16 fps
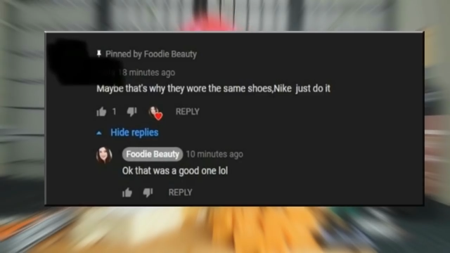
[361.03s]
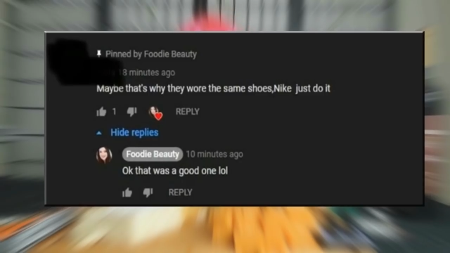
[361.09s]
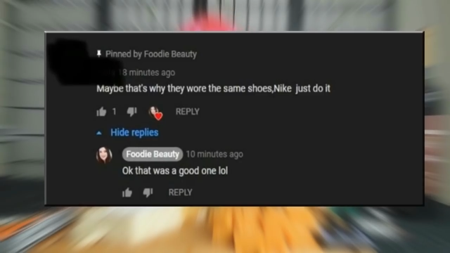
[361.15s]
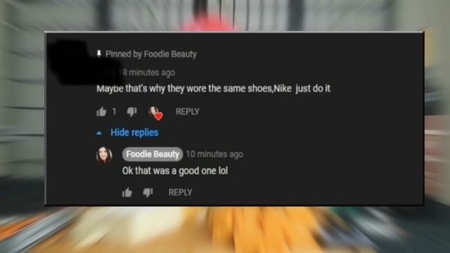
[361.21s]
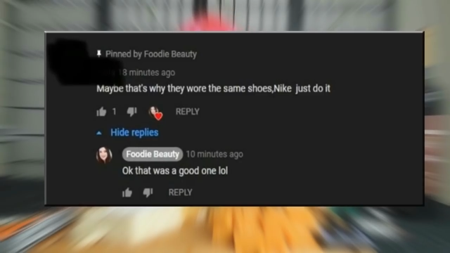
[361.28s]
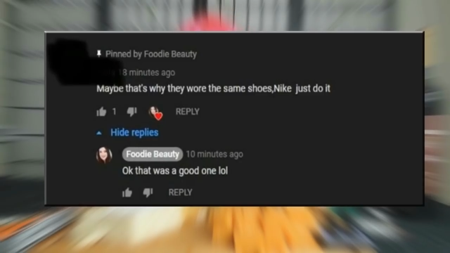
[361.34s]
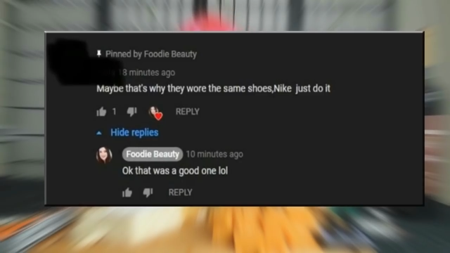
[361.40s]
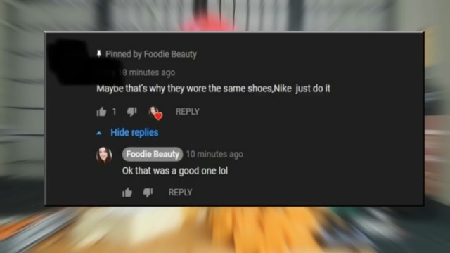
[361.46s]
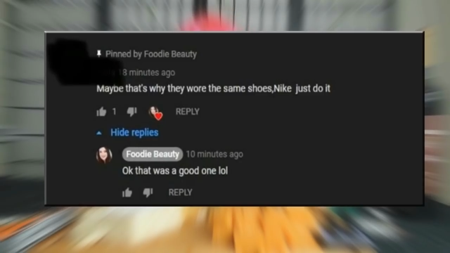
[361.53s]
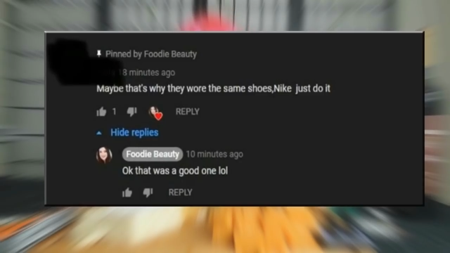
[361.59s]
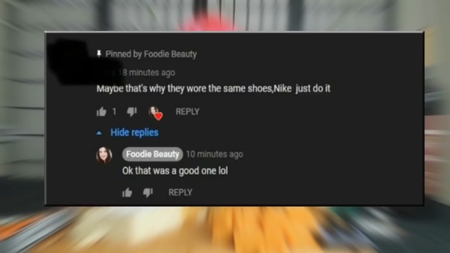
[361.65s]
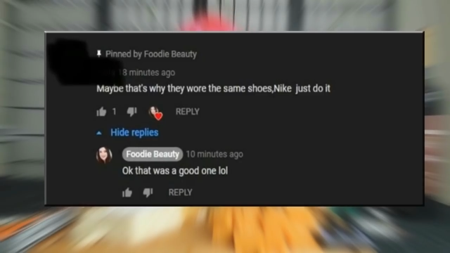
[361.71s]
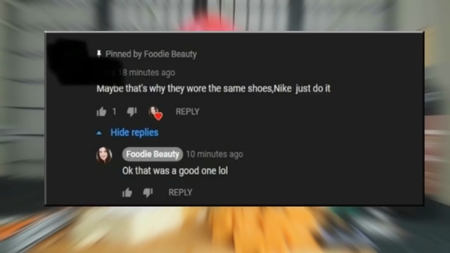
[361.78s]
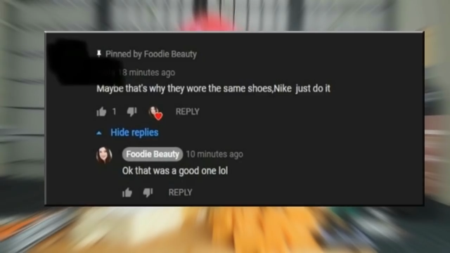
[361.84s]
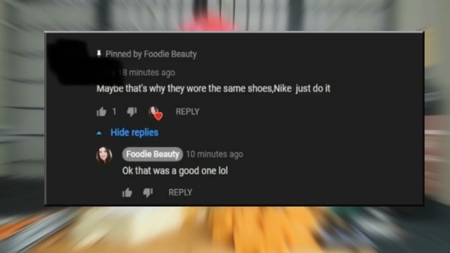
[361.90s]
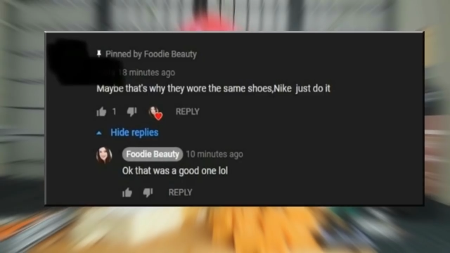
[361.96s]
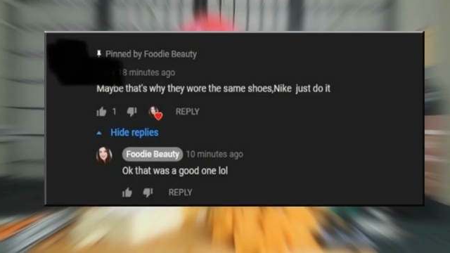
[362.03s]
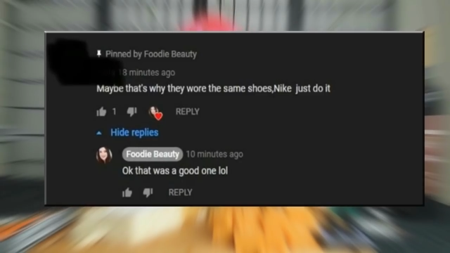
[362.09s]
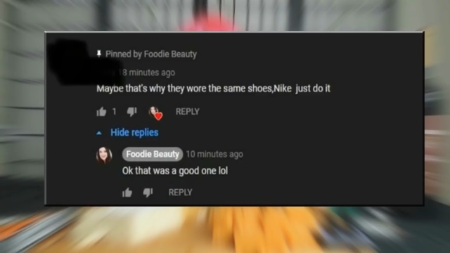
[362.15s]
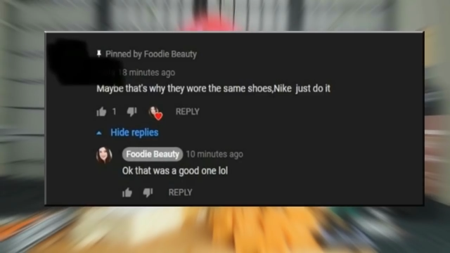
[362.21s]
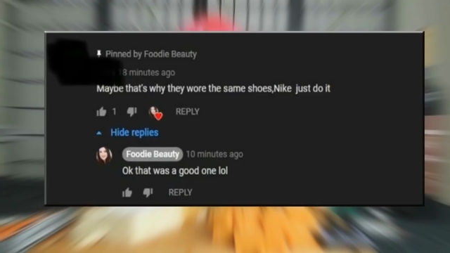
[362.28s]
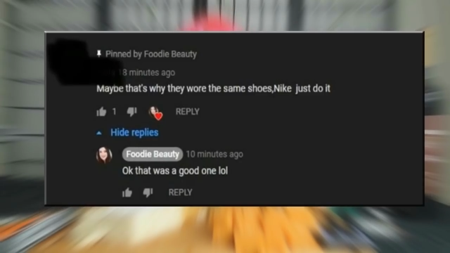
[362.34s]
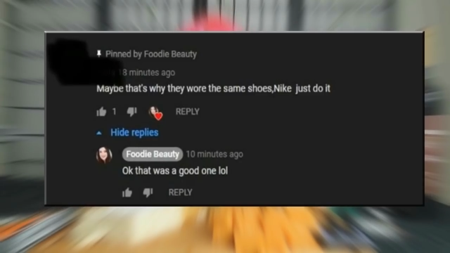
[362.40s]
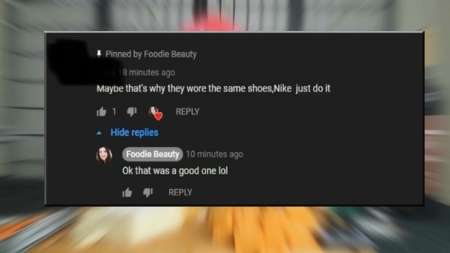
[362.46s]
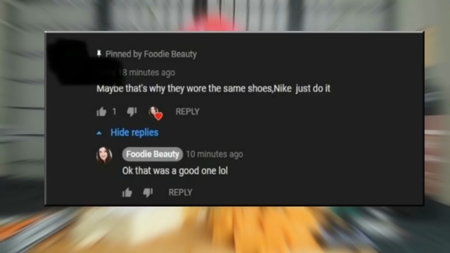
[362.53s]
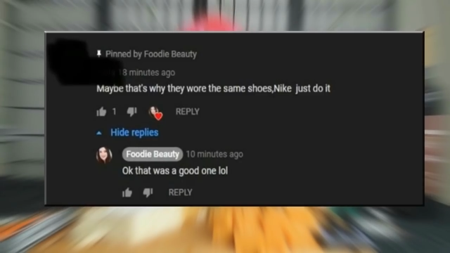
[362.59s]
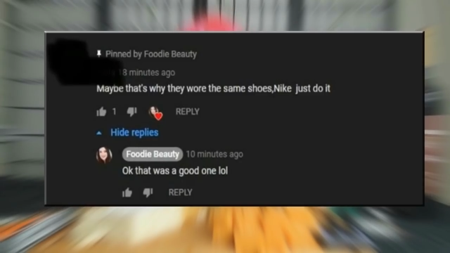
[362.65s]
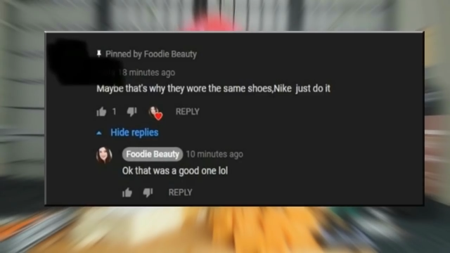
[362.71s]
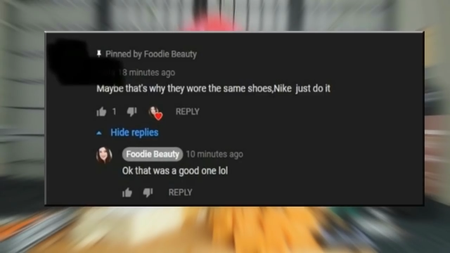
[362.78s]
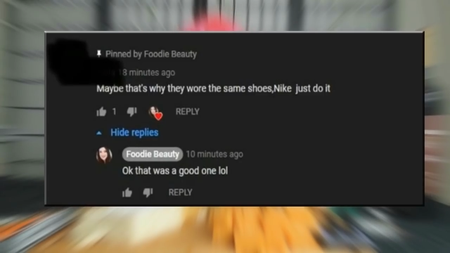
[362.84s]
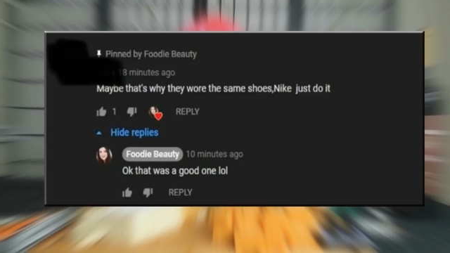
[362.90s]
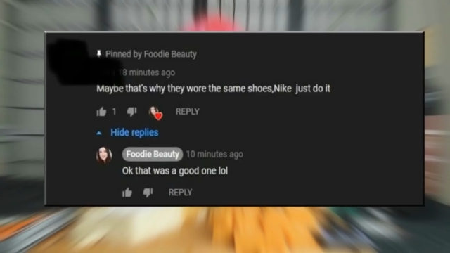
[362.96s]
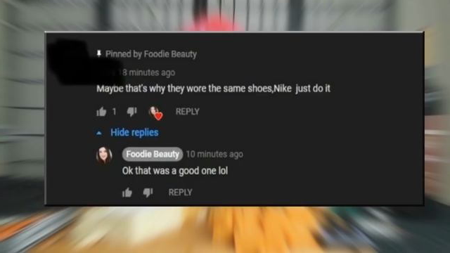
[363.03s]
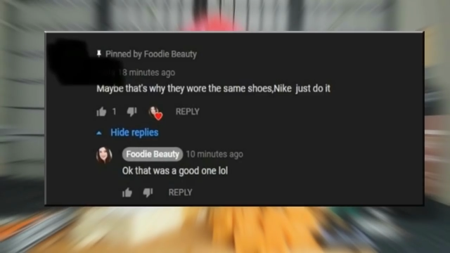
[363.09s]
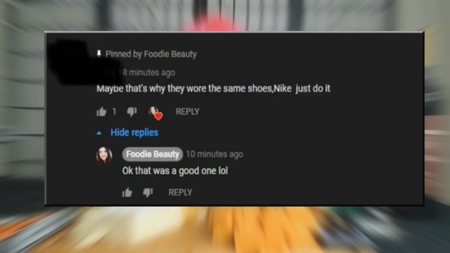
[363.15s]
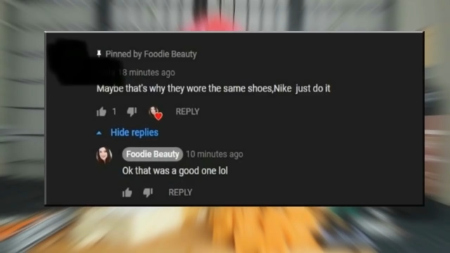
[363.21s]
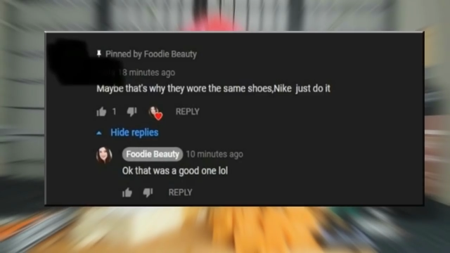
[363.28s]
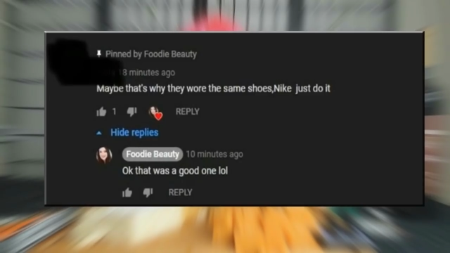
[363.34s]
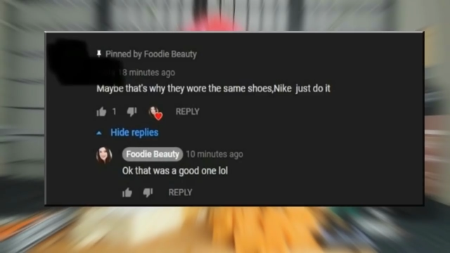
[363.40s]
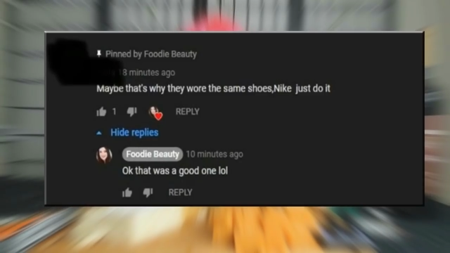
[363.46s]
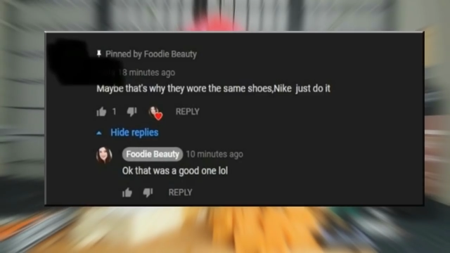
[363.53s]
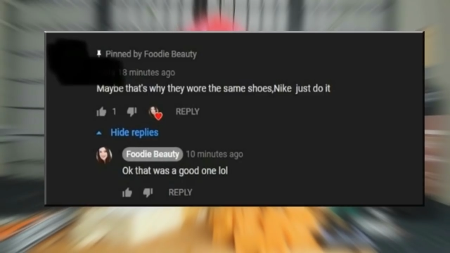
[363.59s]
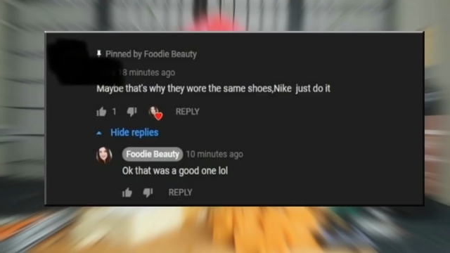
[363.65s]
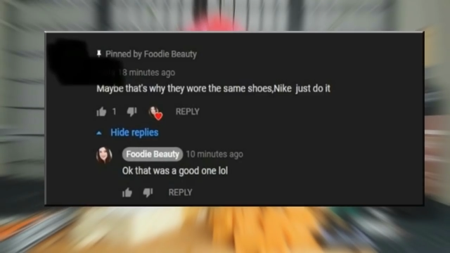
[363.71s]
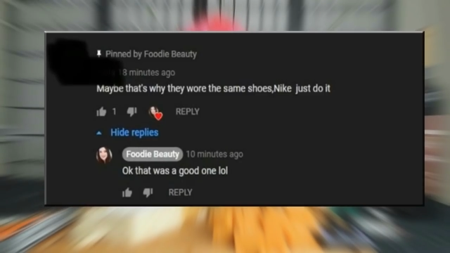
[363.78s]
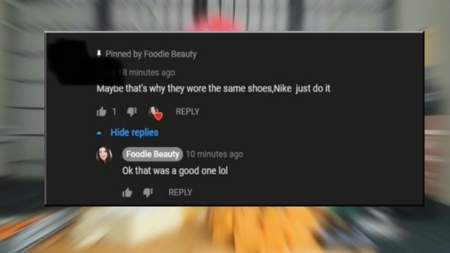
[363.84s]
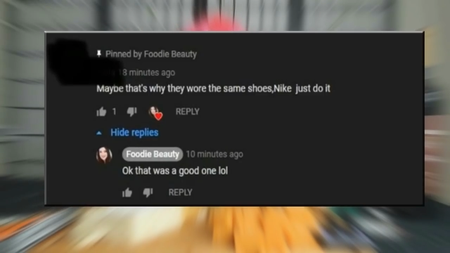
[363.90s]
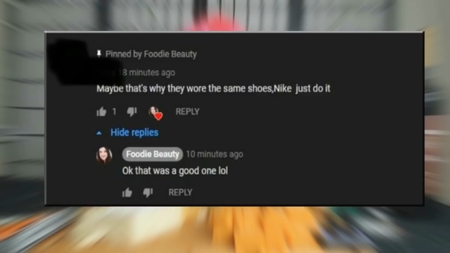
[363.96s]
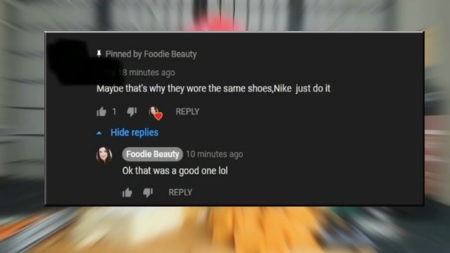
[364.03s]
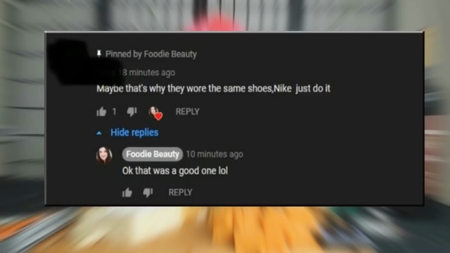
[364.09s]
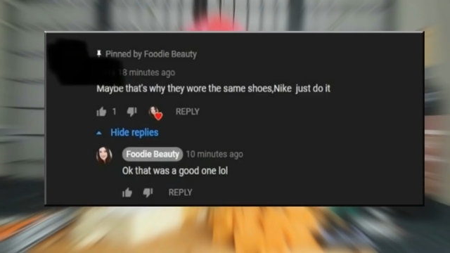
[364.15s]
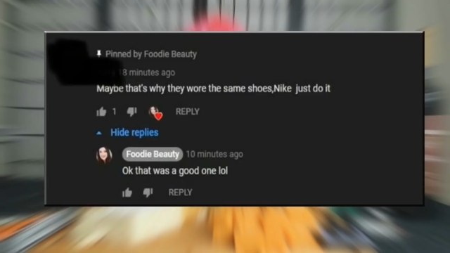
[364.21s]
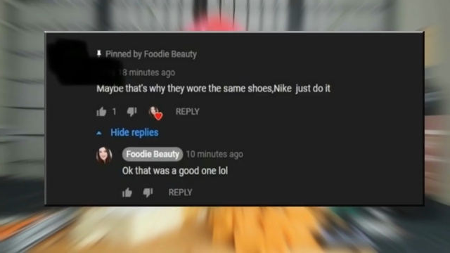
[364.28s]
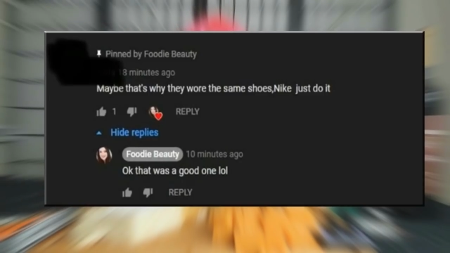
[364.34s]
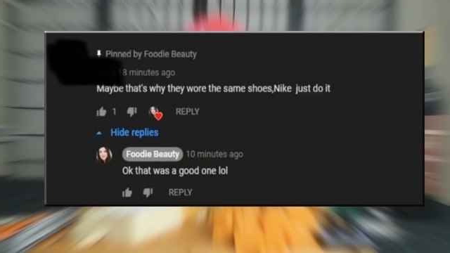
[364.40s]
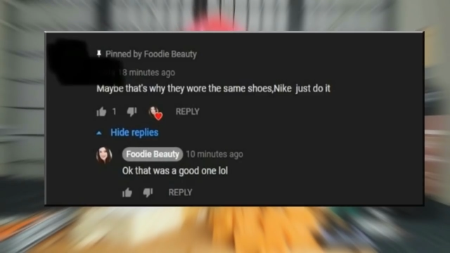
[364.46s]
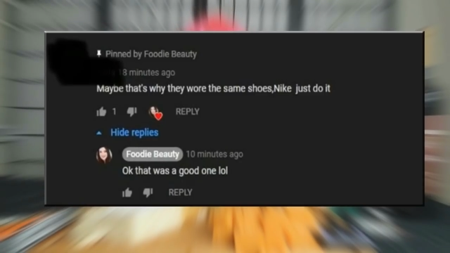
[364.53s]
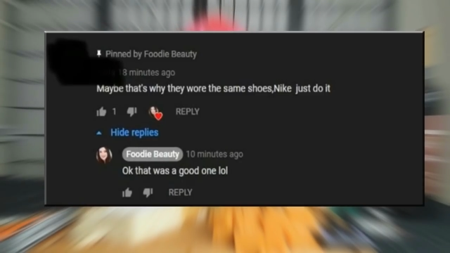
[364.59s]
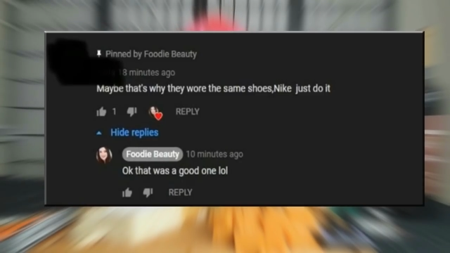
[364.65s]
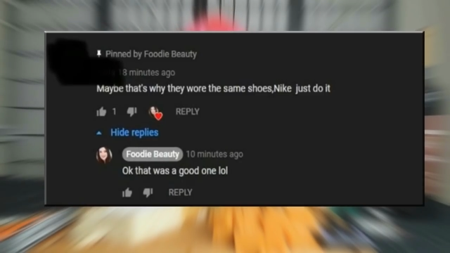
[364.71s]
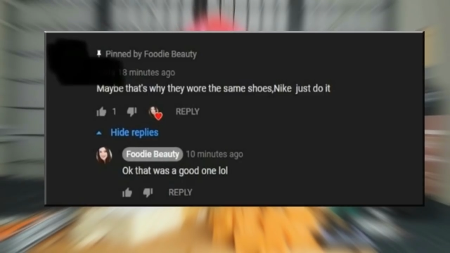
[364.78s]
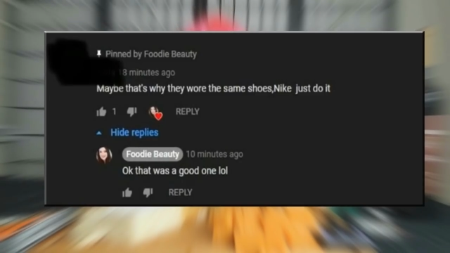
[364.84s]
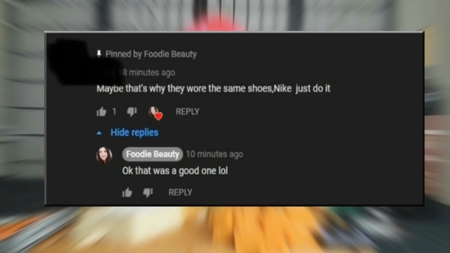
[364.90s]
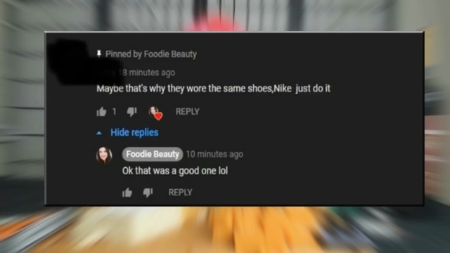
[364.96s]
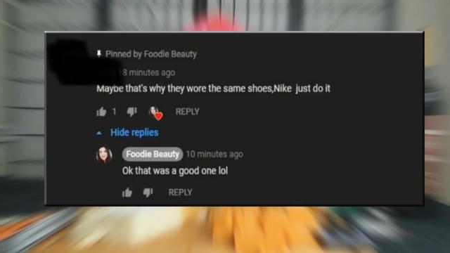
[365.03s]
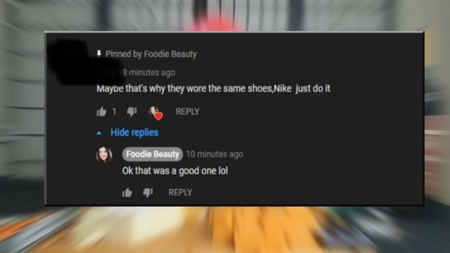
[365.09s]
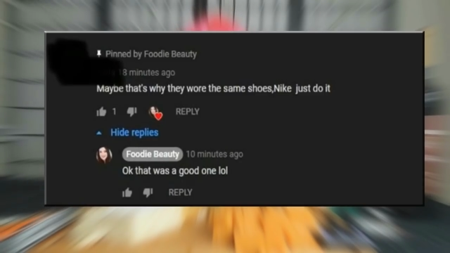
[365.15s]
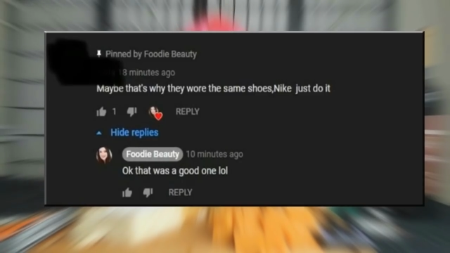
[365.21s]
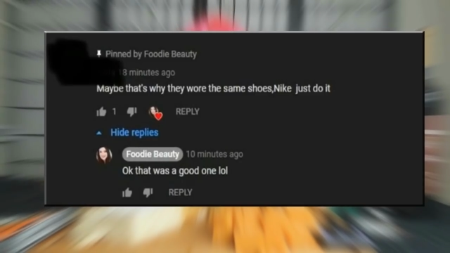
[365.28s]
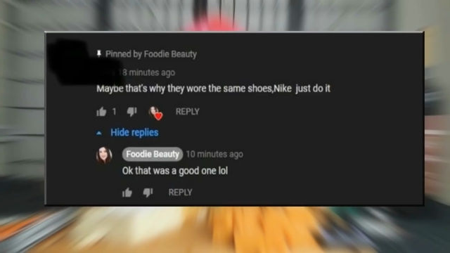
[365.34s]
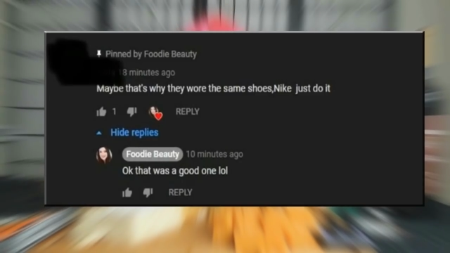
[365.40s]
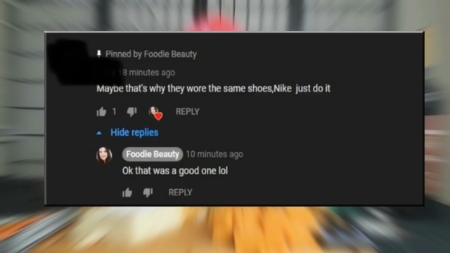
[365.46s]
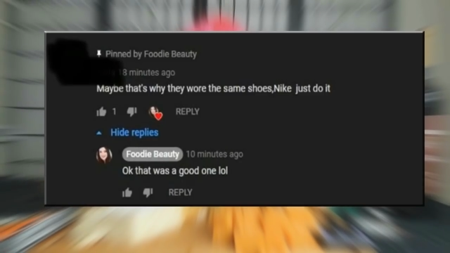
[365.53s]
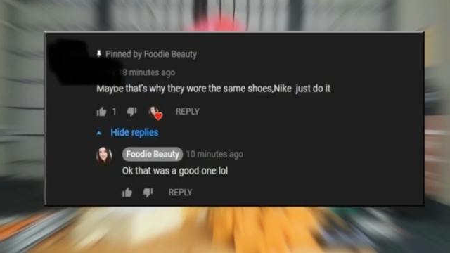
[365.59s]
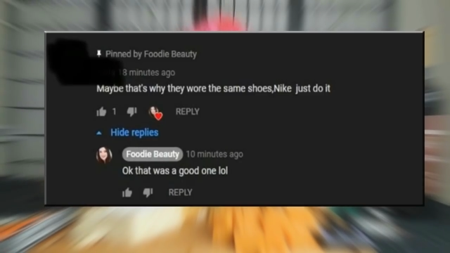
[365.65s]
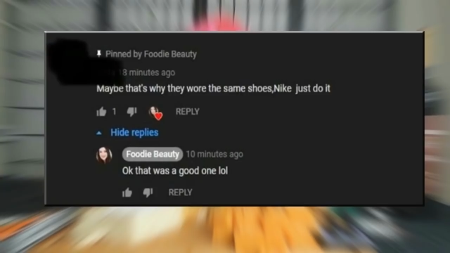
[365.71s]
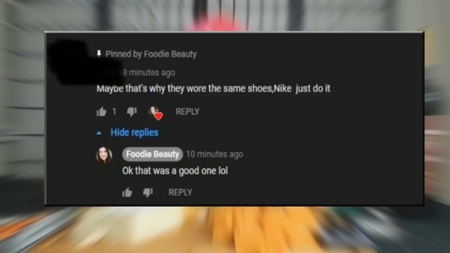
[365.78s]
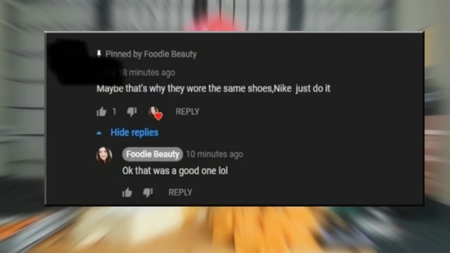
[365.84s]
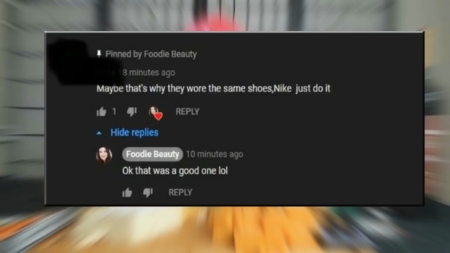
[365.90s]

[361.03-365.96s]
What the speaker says: (no speaker visible)